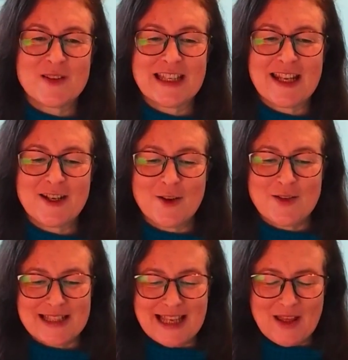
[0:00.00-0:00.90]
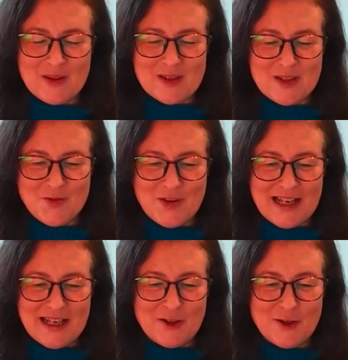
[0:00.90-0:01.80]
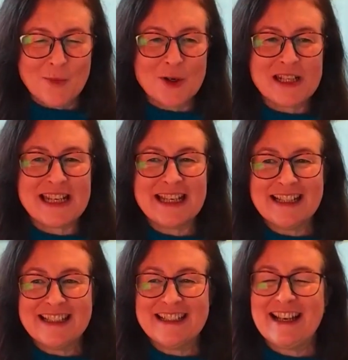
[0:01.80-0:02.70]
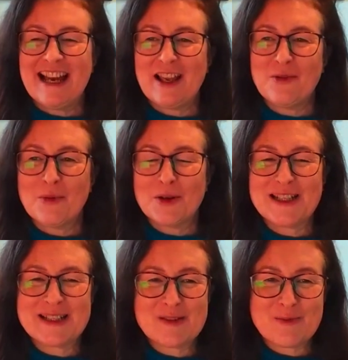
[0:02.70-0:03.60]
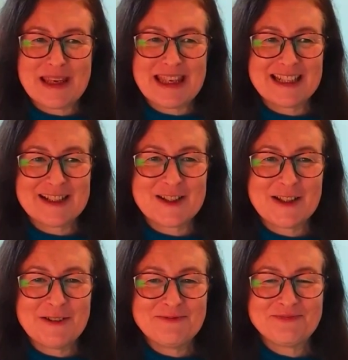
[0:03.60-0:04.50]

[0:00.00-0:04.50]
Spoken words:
Again, noticing how this is feeling in your body, how your body is speaking to you.